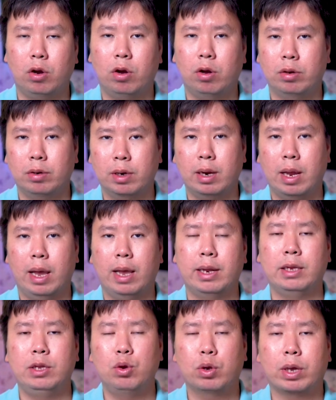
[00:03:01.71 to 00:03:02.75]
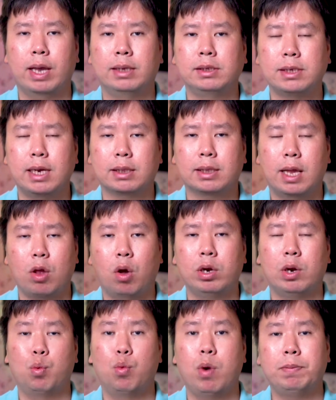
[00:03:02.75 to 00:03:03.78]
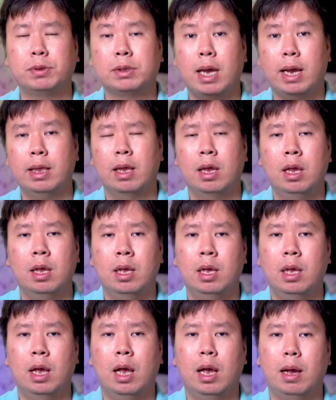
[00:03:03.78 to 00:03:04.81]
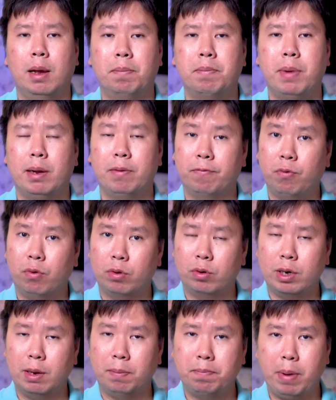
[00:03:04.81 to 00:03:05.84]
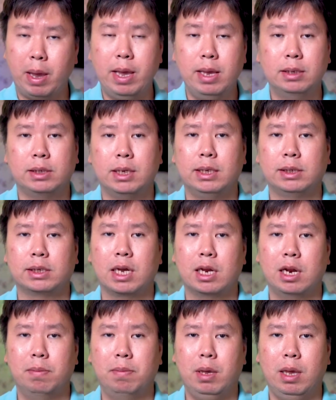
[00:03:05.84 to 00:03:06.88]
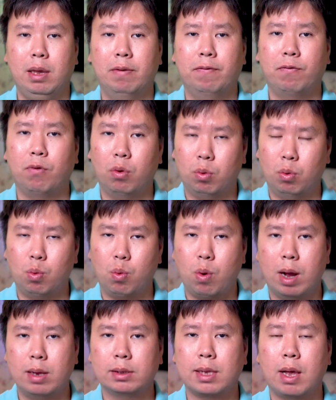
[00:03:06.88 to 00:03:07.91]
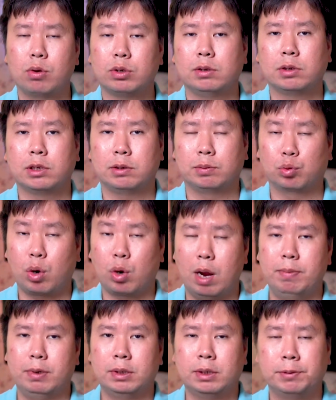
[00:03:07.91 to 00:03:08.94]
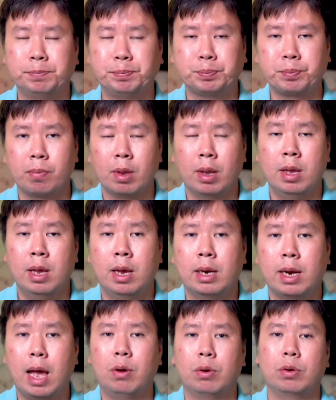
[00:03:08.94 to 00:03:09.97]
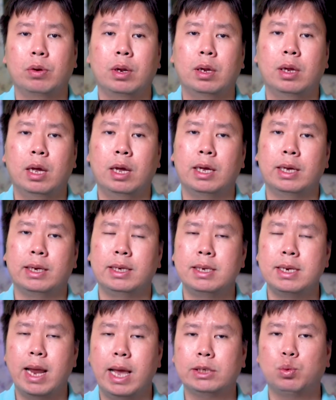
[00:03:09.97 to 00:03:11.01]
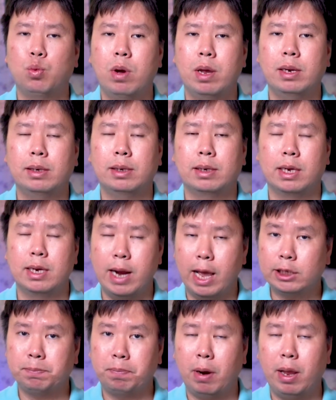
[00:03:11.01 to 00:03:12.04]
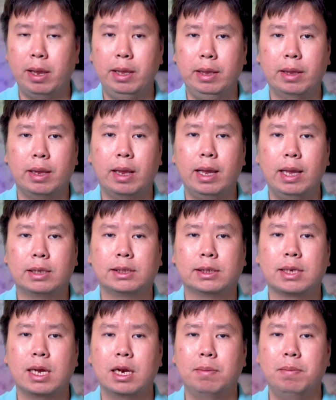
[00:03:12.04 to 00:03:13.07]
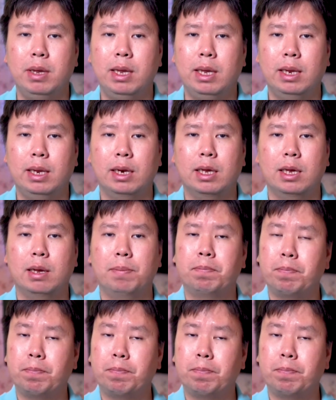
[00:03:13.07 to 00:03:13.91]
on, and you can check that on the website. But for the base, it's gonna be for 1,000 subscribers. Now, the next plan, it's gonna be the